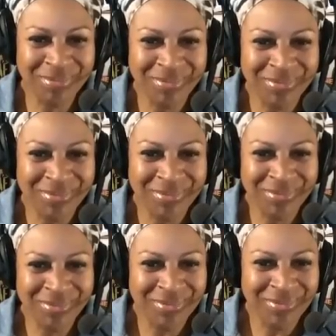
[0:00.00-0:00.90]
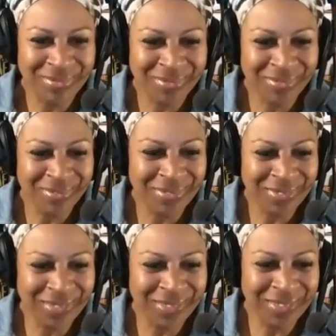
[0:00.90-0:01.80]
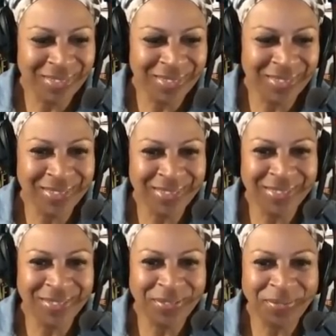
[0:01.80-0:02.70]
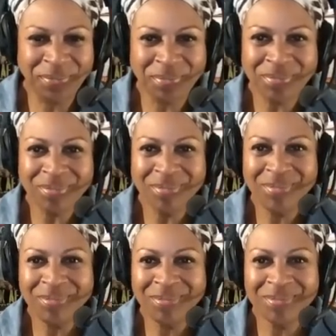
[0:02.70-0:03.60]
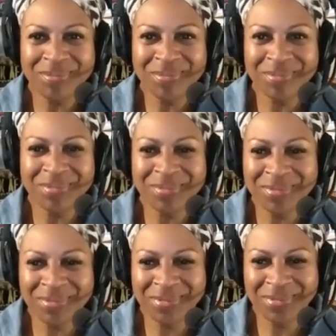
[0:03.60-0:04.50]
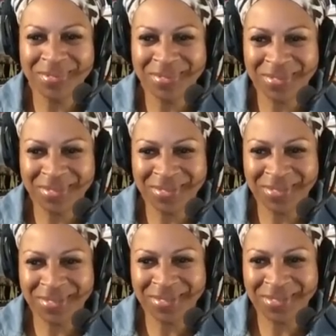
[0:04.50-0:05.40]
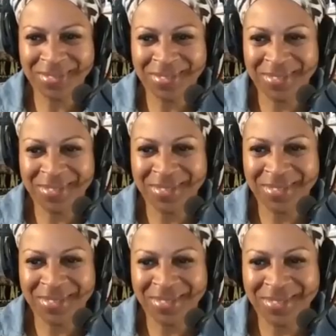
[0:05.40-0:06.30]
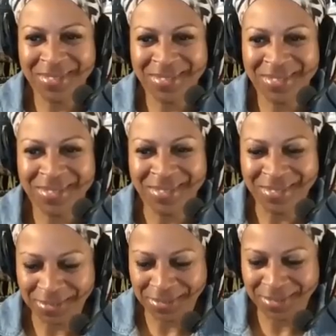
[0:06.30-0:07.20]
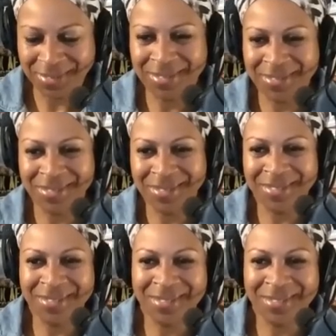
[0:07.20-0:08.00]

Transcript: [no speech]